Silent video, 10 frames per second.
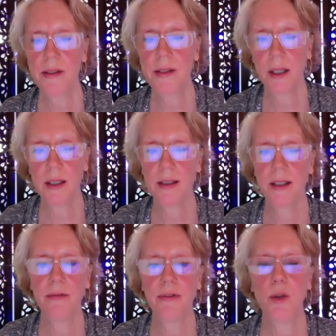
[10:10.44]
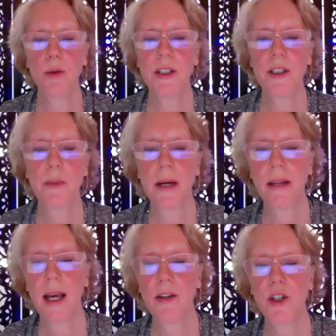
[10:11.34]
sun is influenced by
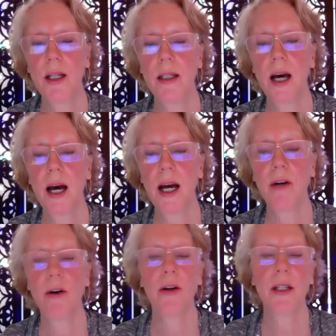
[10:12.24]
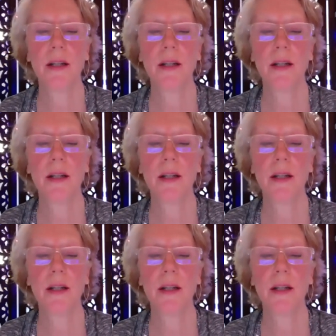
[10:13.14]
the angelic hierarchy